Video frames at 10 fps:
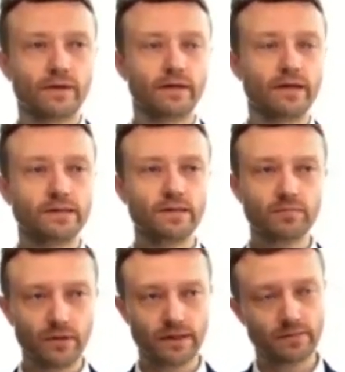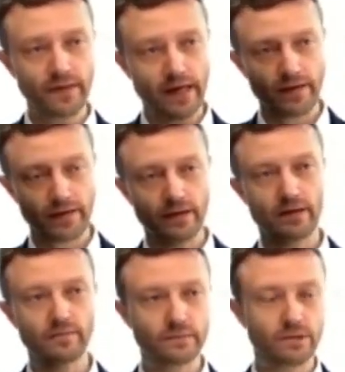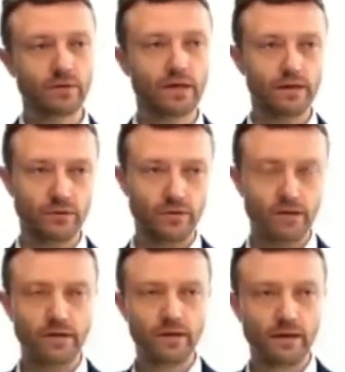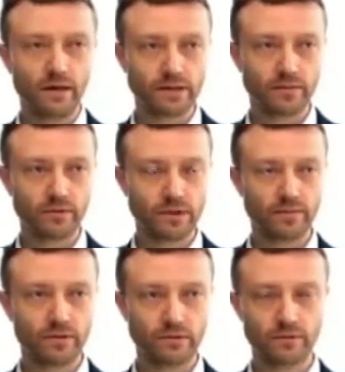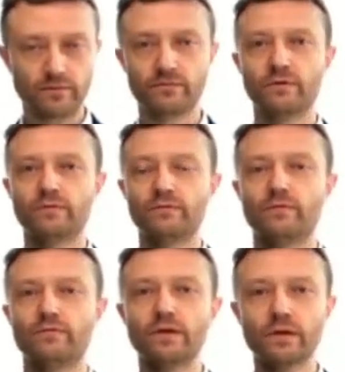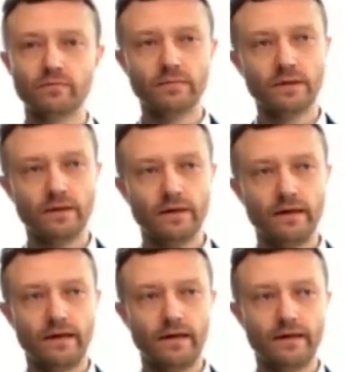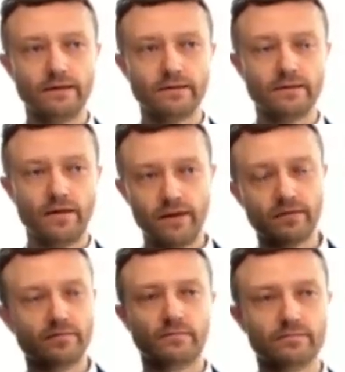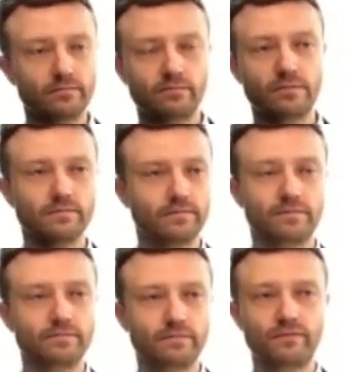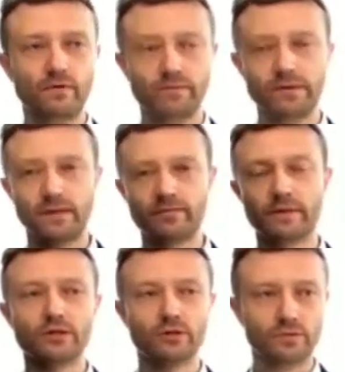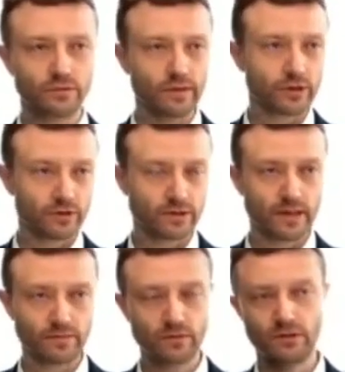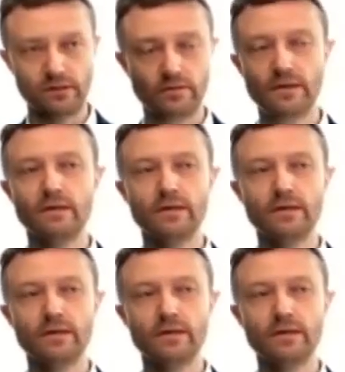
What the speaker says: as simple as paying the income directly to the ultimate recipients of income, and then performing some additional restructuring steps, and just